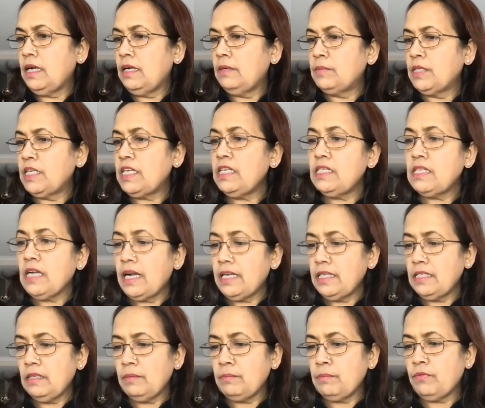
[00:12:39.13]
he
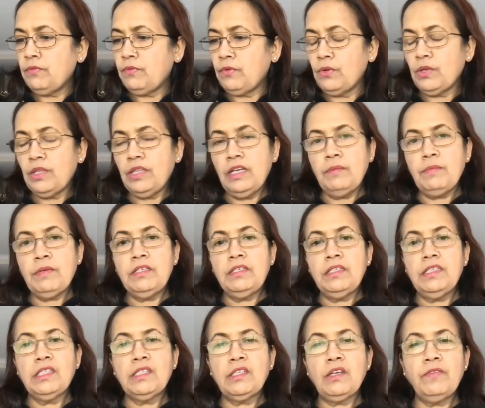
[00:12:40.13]
died before the
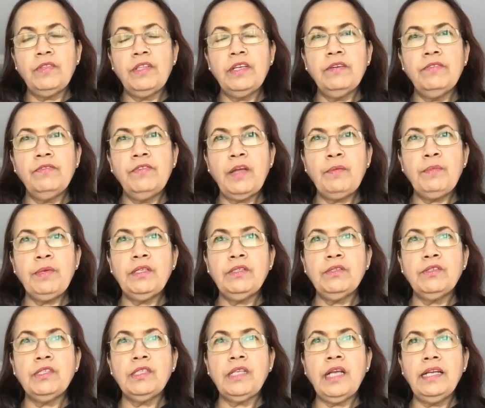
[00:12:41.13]
emergence of the Fabian
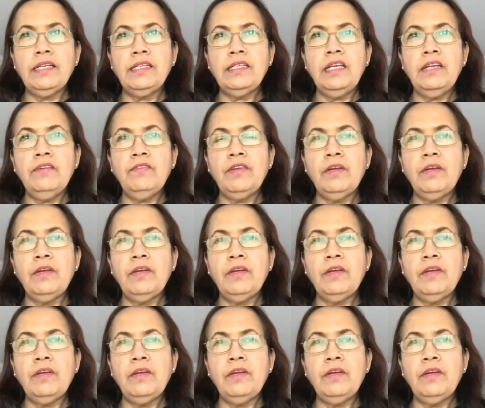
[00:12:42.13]
Society.